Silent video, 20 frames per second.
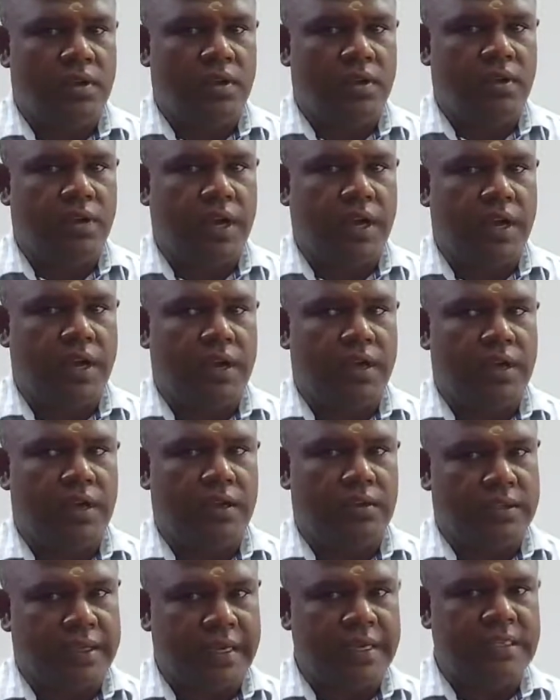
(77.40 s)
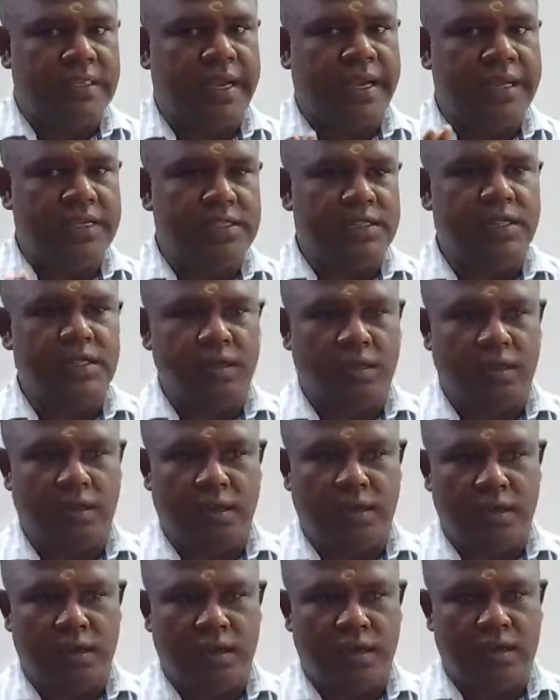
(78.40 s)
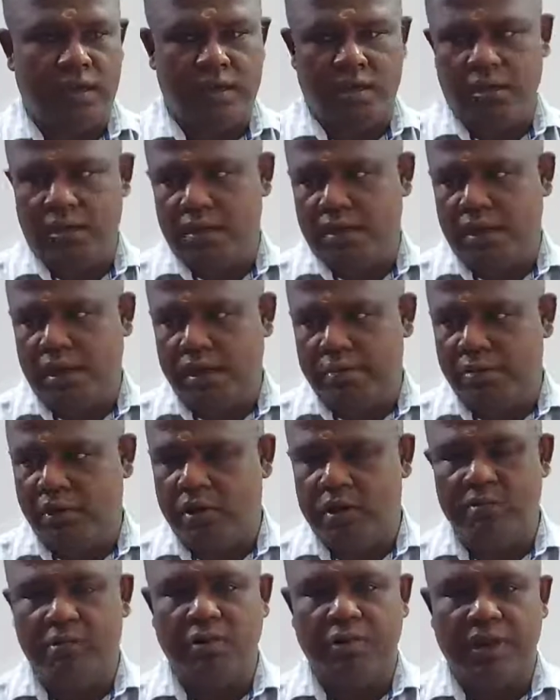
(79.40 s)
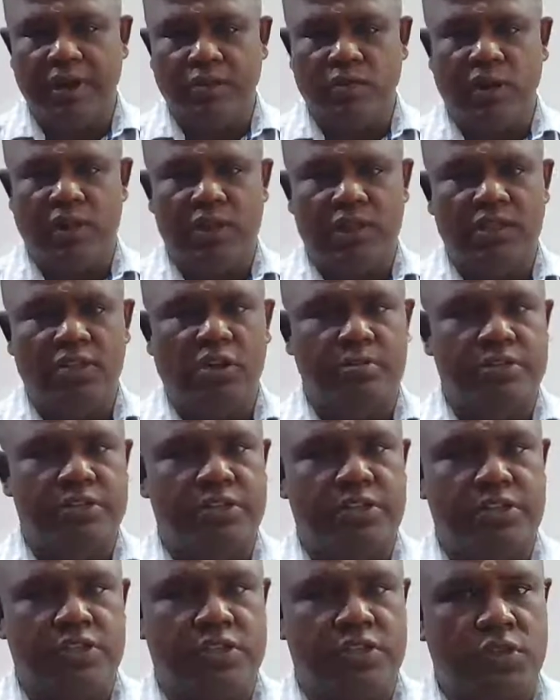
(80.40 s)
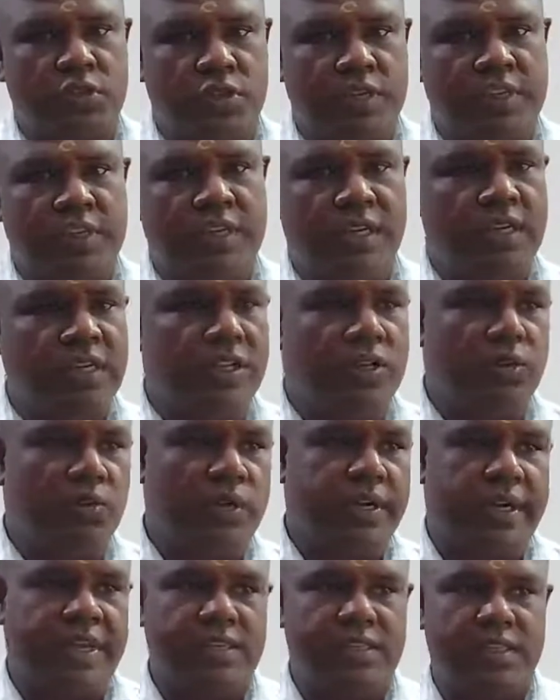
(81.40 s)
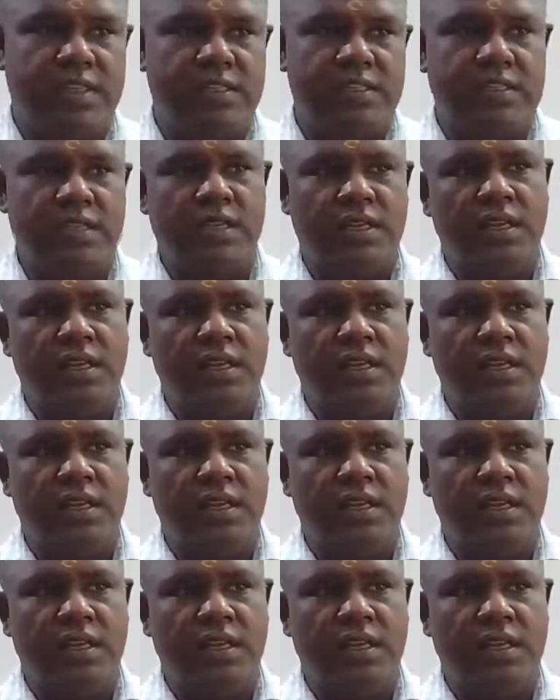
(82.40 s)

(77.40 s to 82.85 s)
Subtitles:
Okay, that is the answer. I am not remembering what are the options. So these are the two corrections